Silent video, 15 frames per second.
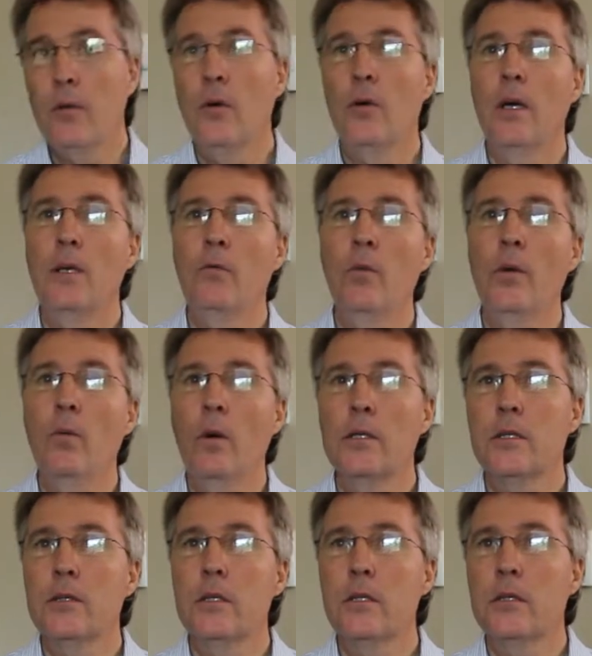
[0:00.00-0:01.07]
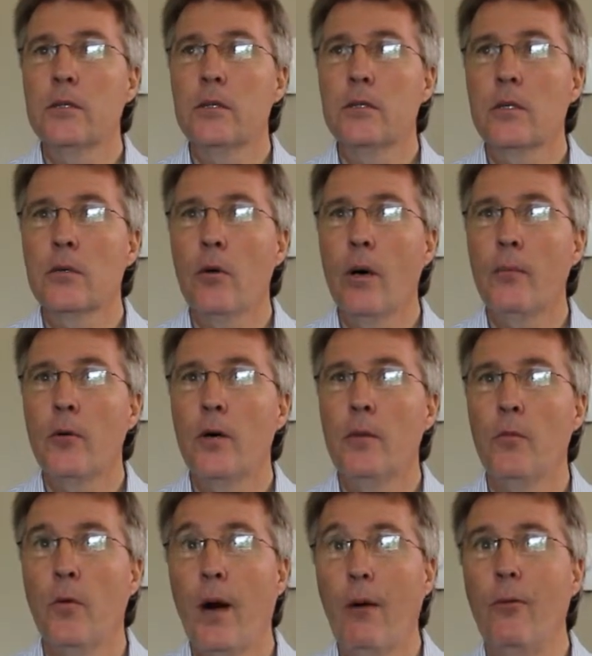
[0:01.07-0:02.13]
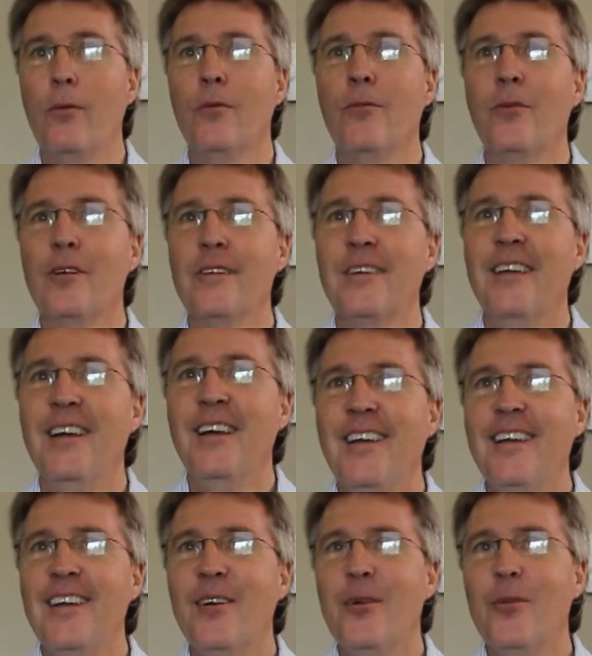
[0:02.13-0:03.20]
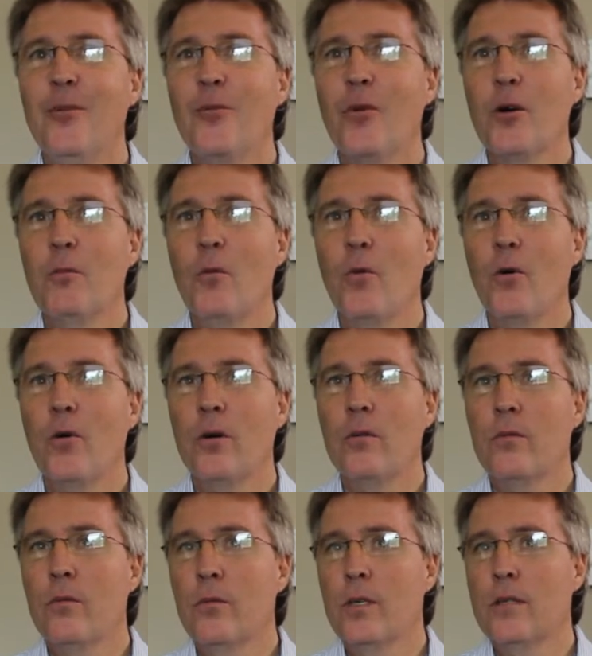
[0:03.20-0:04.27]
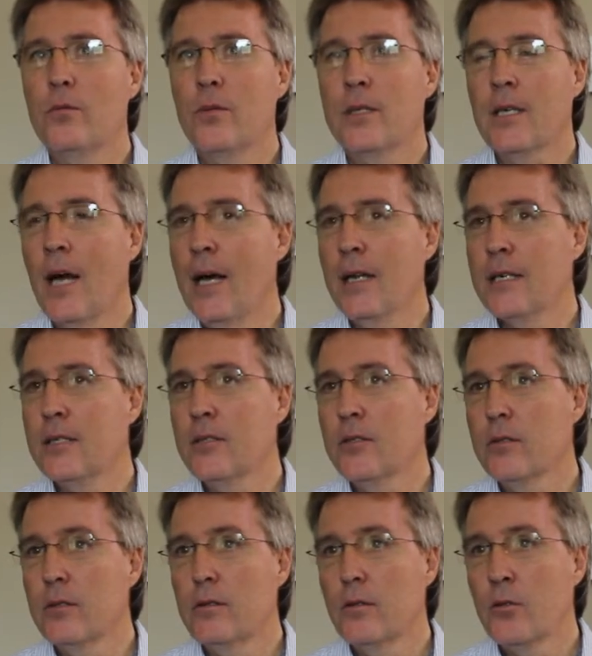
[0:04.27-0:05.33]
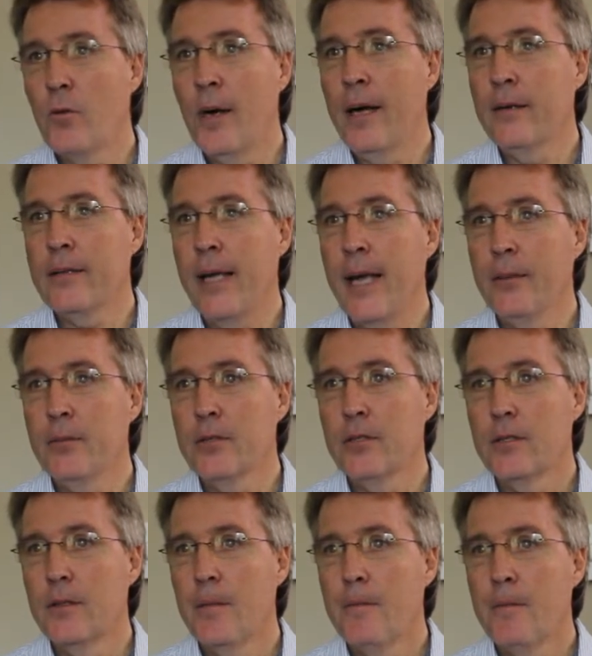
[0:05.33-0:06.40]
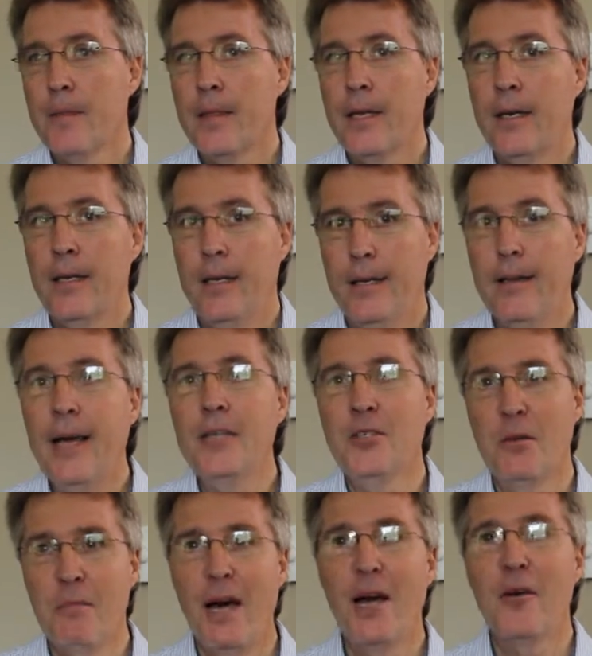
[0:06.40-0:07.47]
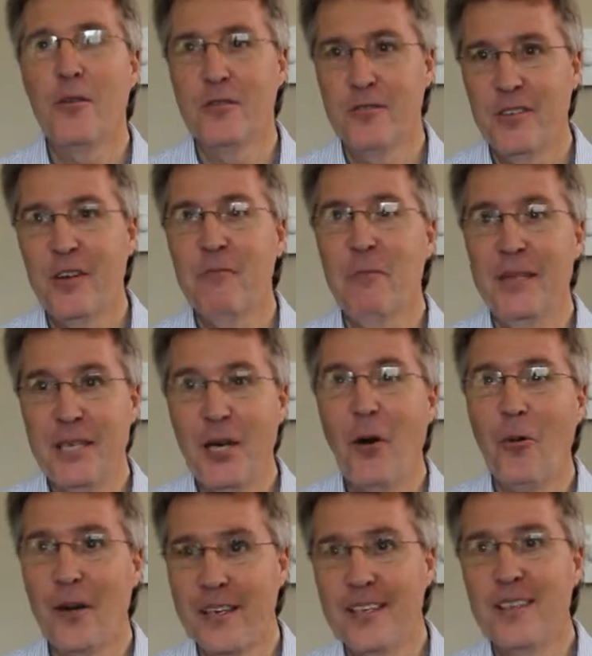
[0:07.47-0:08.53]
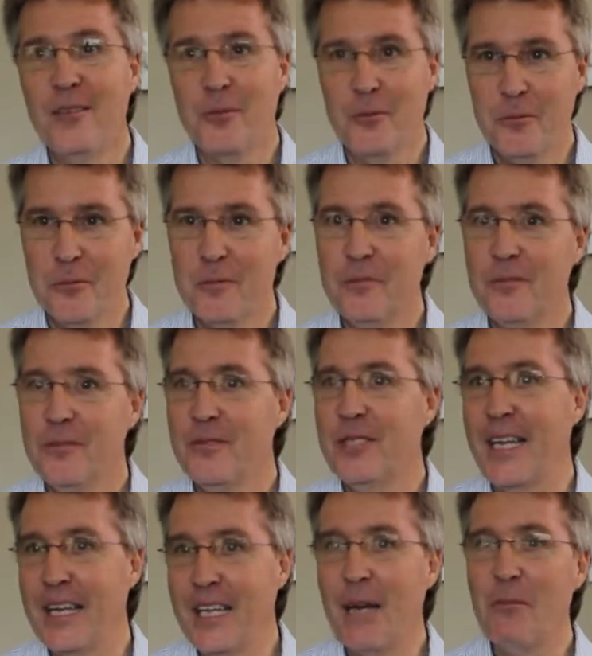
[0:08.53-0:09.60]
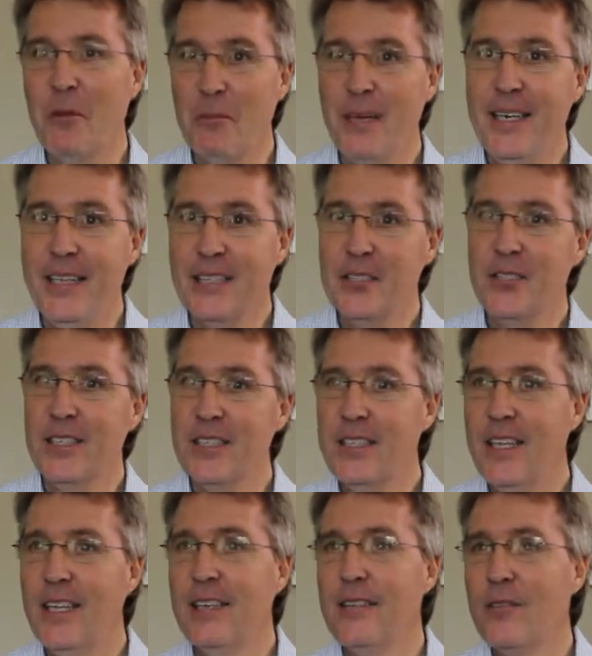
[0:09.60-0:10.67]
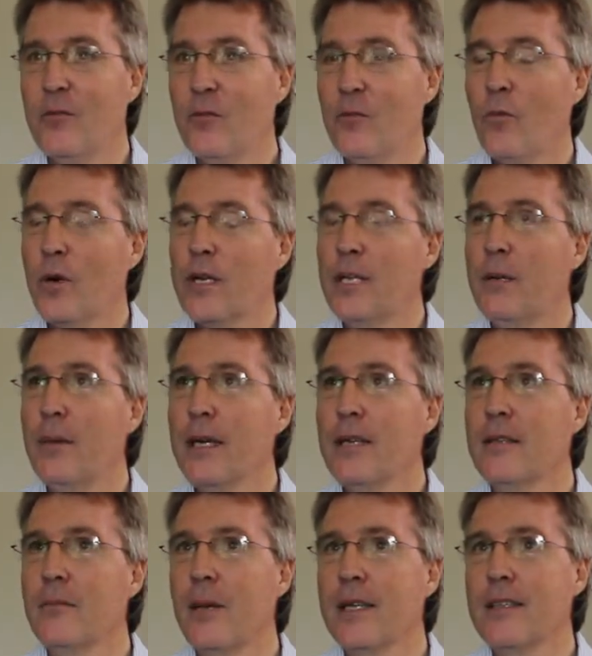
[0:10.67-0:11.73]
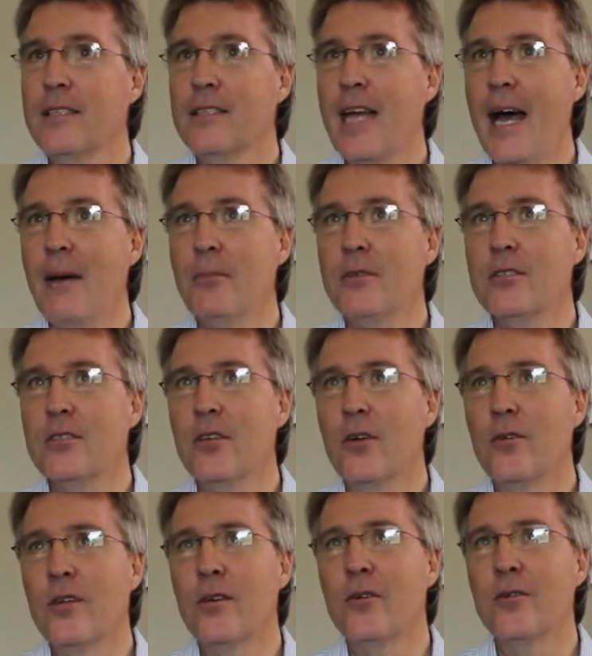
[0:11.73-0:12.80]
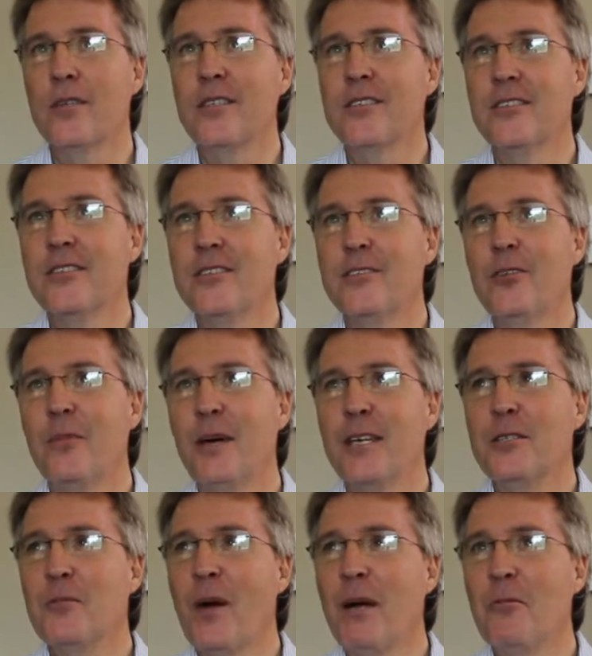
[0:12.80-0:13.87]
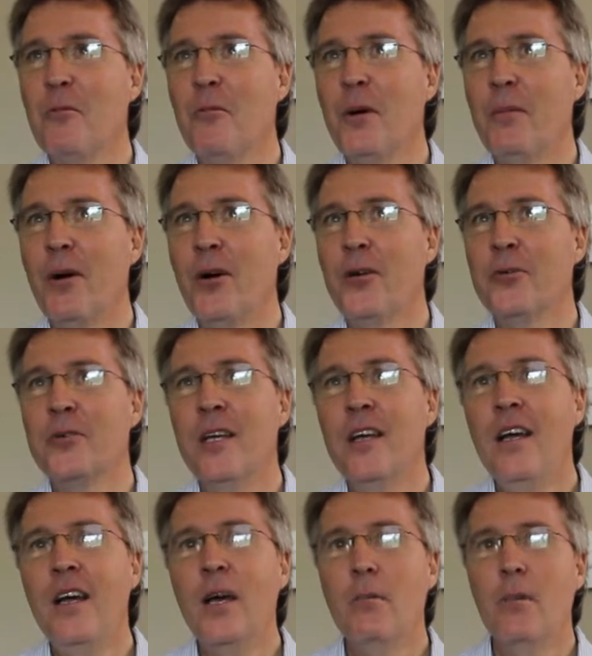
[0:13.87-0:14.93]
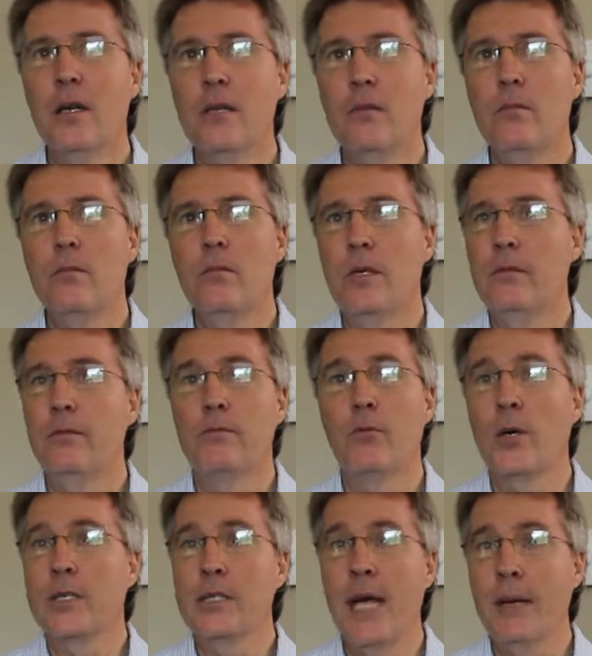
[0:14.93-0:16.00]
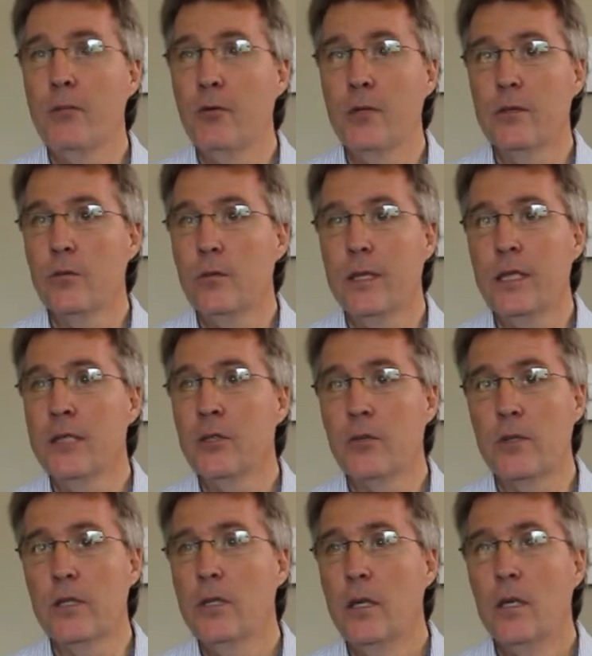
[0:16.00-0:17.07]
you know, and we want to cooperate more. I want to work more with colleagues throughout campus, and that's a matter of me going and, you know, setting up the meetings and working to make this happen. So you know, this is nobody's problem but my own. But for example, with history,